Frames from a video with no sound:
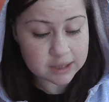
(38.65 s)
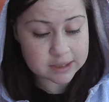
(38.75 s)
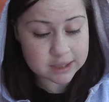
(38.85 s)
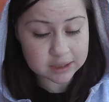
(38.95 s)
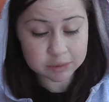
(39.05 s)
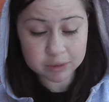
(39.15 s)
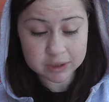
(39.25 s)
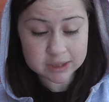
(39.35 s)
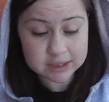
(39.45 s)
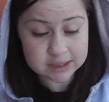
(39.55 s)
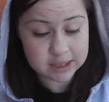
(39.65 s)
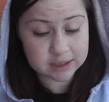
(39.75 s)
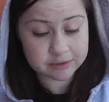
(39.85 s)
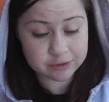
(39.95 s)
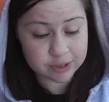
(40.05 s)
Select one of these
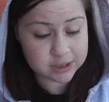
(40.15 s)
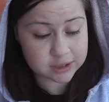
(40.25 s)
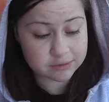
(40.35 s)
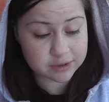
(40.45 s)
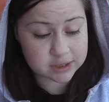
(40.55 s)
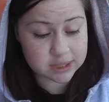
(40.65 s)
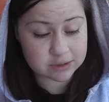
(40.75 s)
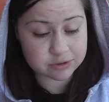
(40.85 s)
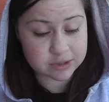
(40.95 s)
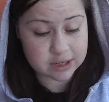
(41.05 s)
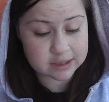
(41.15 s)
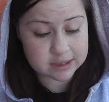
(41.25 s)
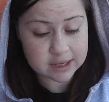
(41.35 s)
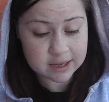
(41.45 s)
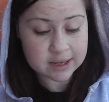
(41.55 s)
negative traits for this
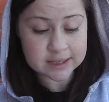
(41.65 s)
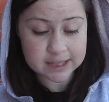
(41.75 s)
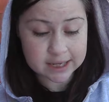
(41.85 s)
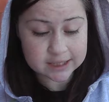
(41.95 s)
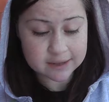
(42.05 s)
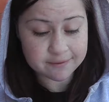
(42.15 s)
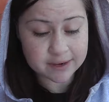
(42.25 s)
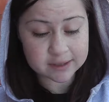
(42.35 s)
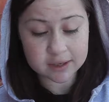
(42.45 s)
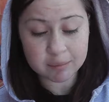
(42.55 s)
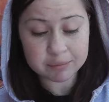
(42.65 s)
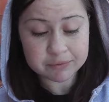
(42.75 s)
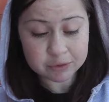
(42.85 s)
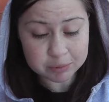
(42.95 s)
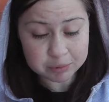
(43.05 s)
exercise. Next, find a
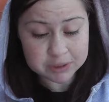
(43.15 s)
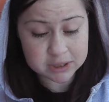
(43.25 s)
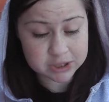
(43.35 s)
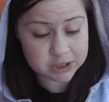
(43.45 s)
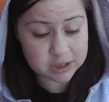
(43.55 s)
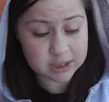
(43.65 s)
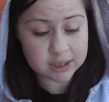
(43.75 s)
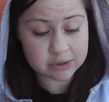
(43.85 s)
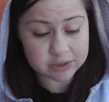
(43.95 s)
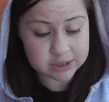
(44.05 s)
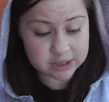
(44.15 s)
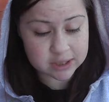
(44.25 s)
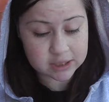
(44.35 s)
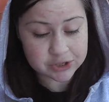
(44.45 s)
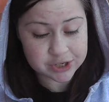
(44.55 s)
comfortable position, either
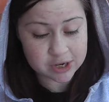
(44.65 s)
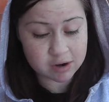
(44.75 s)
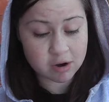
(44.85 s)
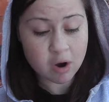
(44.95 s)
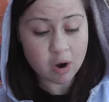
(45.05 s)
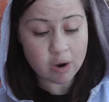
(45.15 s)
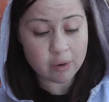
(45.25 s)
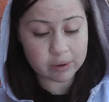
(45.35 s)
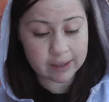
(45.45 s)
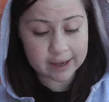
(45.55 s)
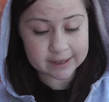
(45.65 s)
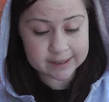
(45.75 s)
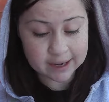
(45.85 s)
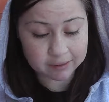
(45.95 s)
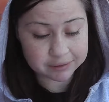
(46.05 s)
sitting in a chair or lying
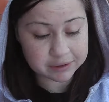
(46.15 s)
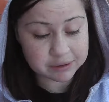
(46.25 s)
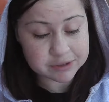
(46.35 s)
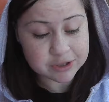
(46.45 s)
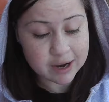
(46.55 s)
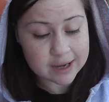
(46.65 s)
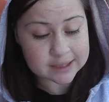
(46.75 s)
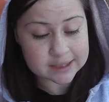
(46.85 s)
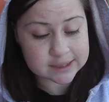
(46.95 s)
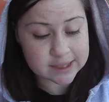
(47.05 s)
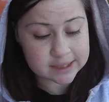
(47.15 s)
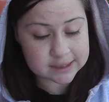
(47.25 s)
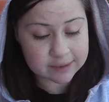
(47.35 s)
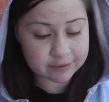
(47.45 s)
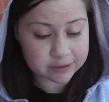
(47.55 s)
down. Close your eyes and take
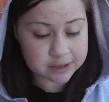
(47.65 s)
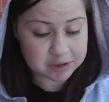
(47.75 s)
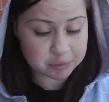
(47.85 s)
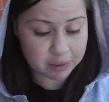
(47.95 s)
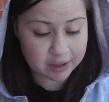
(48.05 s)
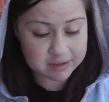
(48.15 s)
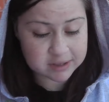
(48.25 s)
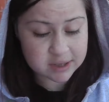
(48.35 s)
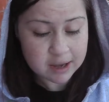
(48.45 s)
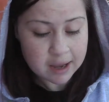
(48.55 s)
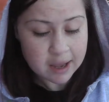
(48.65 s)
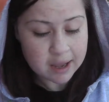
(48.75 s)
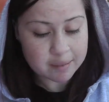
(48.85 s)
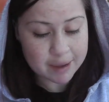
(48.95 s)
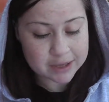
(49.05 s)
several deep breaths.
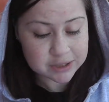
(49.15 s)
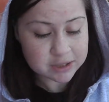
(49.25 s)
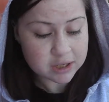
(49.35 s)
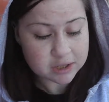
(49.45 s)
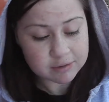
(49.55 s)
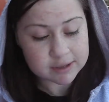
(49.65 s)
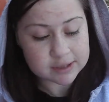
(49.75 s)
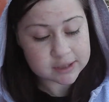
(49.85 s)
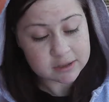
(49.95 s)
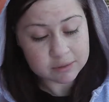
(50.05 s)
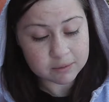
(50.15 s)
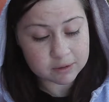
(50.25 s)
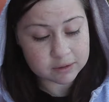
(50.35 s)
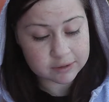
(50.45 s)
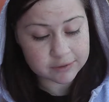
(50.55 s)
Imagine that you can see the
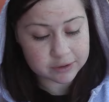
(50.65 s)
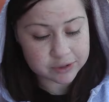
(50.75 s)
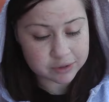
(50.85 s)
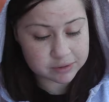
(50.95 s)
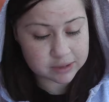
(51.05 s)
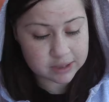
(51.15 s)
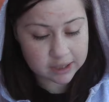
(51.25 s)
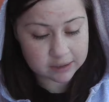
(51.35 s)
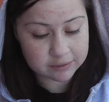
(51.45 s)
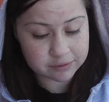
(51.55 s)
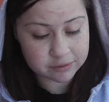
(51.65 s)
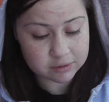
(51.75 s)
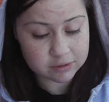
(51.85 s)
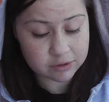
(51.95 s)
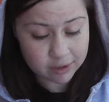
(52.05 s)
world of your chosen negative
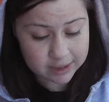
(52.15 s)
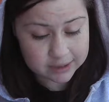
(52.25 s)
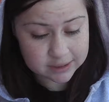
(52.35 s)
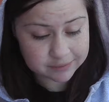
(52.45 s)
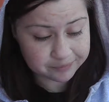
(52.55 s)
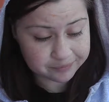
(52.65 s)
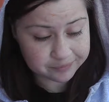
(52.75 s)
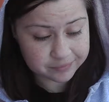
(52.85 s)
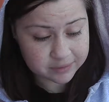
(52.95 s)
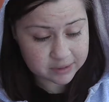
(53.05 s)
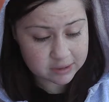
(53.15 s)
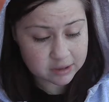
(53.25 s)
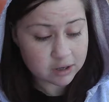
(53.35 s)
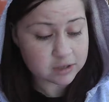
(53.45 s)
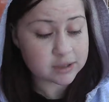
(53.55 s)
trait.
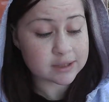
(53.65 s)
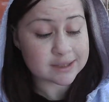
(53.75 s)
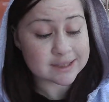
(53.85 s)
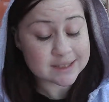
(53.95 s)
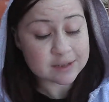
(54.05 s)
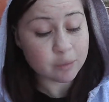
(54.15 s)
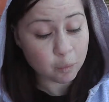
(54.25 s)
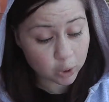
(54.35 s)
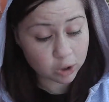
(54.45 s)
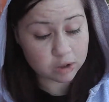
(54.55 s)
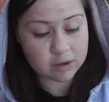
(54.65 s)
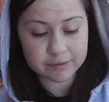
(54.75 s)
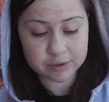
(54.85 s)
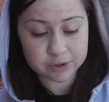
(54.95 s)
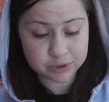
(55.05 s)
The word of
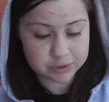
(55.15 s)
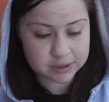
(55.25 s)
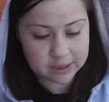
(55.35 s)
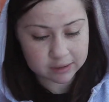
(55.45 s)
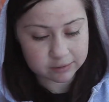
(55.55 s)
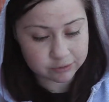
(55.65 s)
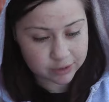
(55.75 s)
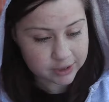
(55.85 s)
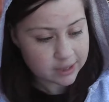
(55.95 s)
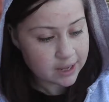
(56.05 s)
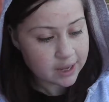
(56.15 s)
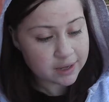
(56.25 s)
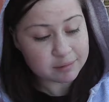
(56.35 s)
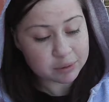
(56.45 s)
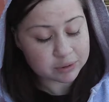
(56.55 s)
your chosen negative trait
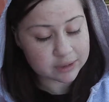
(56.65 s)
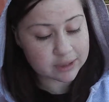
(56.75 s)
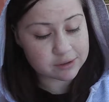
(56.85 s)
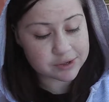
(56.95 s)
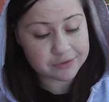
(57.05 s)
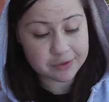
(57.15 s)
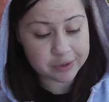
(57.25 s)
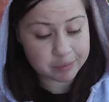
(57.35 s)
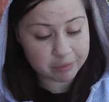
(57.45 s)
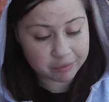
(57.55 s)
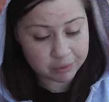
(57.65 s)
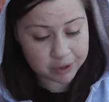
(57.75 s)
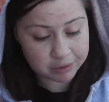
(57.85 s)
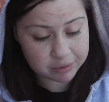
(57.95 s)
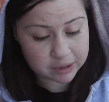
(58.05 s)
in bold letters floating before
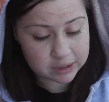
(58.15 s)
you.